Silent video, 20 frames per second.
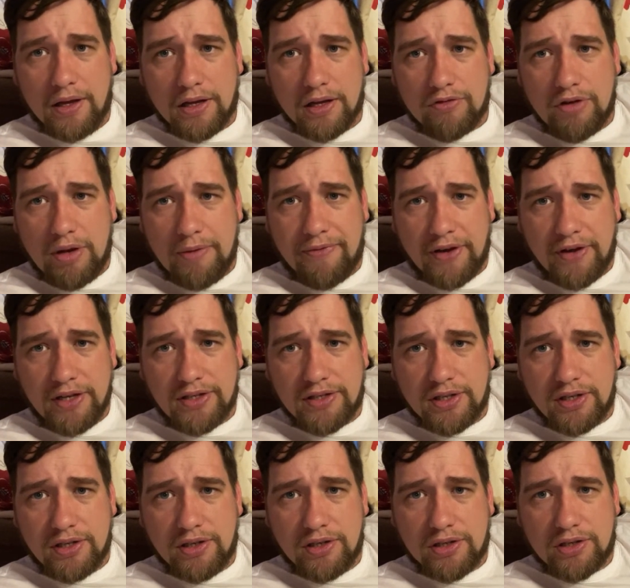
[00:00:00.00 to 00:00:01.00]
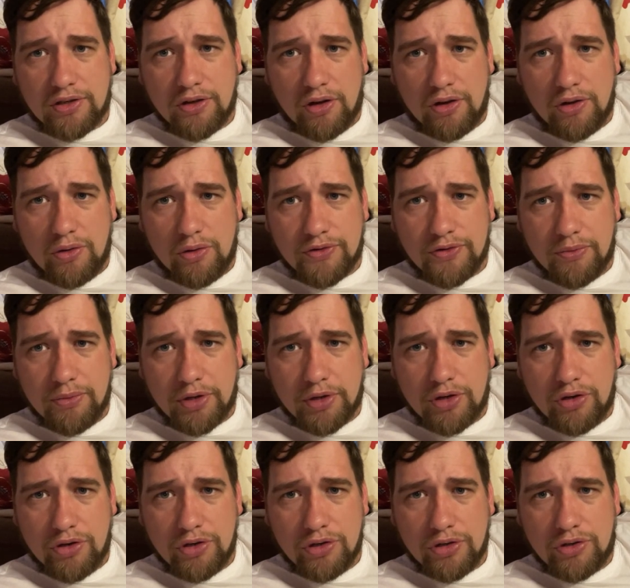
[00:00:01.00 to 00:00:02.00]
Grapevines, did you start yours from a
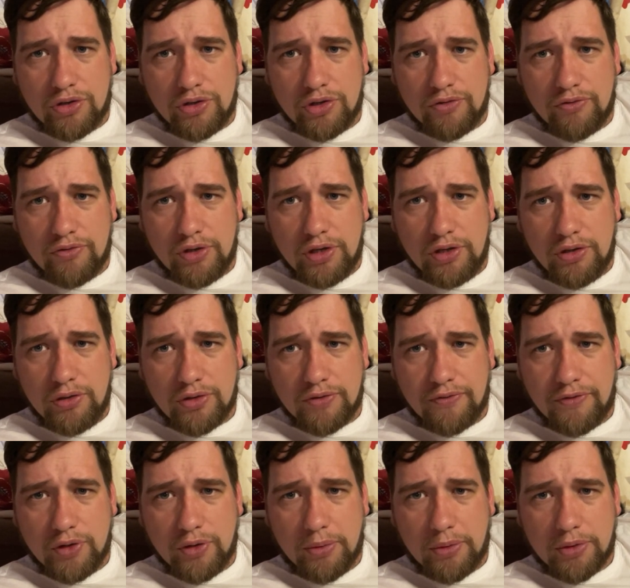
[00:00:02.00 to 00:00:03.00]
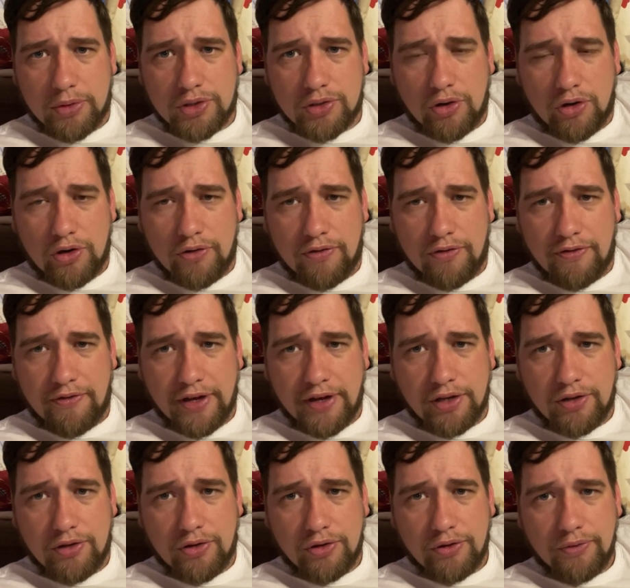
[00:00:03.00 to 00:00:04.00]
cutting? Could you really use a video about starting off a
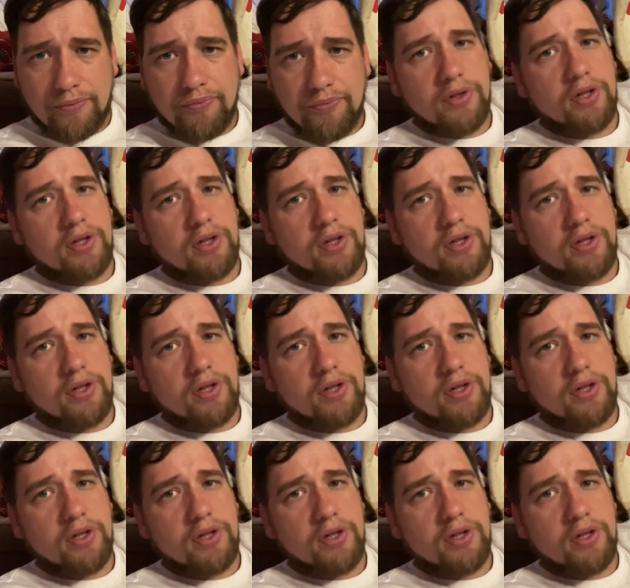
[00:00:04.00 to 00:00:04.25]
vine cutting?